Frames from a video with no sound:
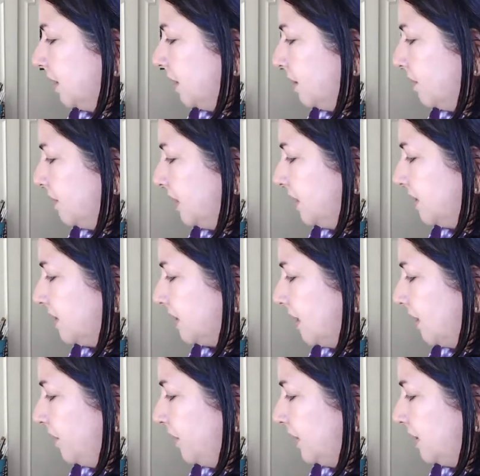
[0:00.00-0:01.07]
because
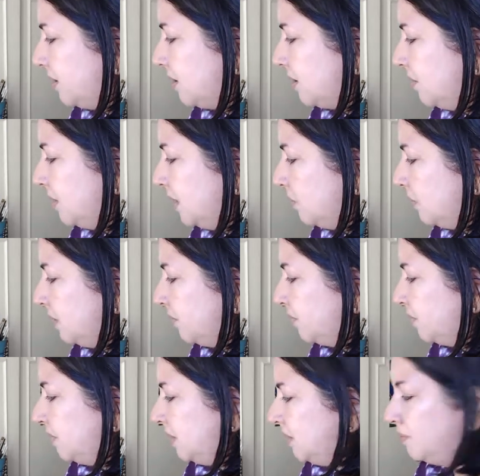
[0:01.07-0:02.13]
I've had so many wonderful
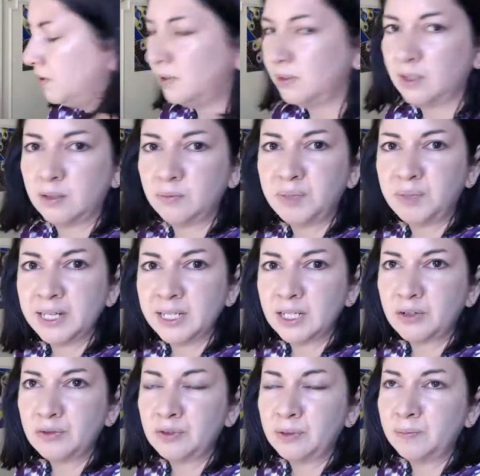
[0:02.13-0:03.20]
people buying
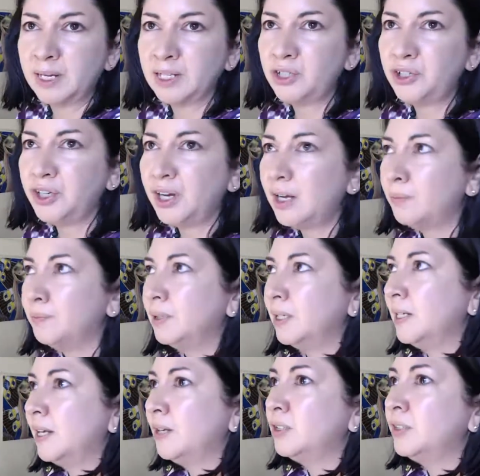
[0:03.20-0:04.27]
from my shop, and
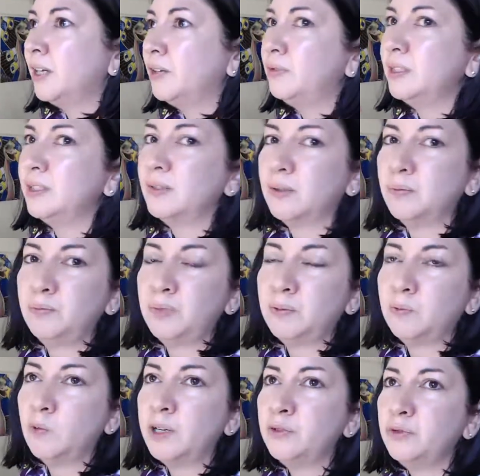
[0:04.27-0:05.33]
I also have this
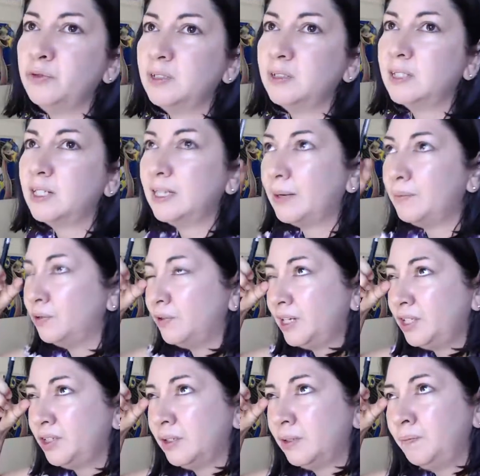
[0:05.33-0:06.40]
wonderful
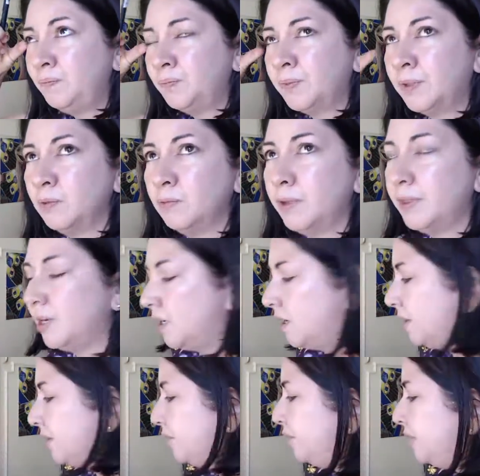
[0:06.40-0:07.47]
collaboration with
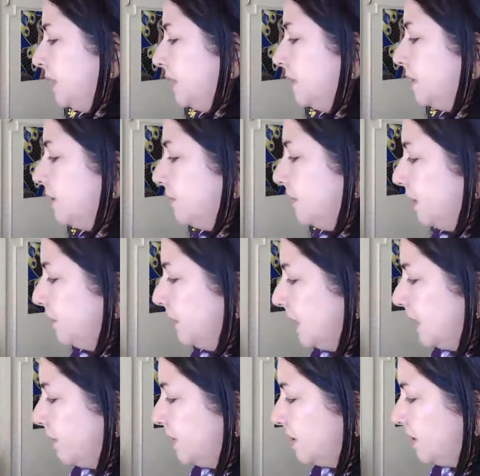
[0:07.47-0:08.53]
Art Vida, so we have the
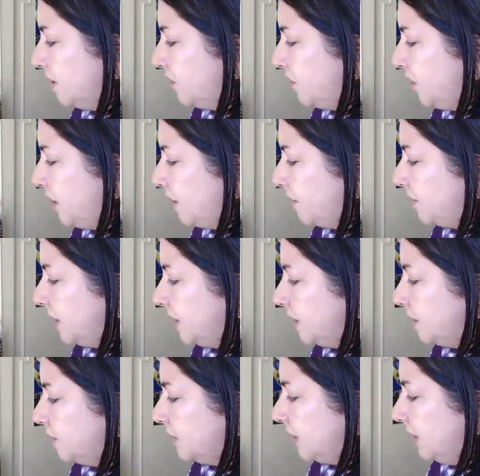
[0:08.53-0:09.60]
Amazon shop there
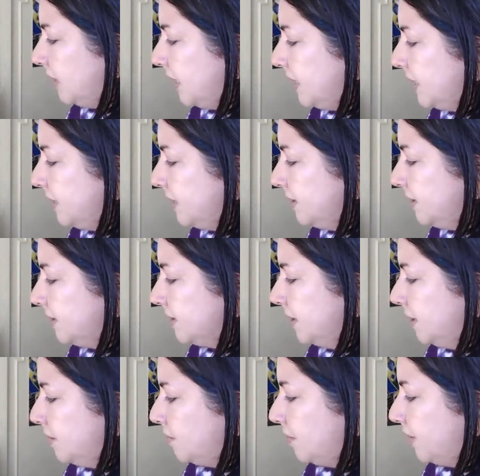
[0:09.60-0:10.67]
with the leggings.
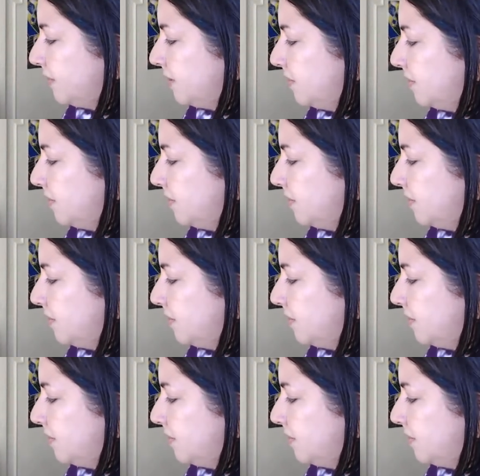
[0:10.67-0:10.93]
I have some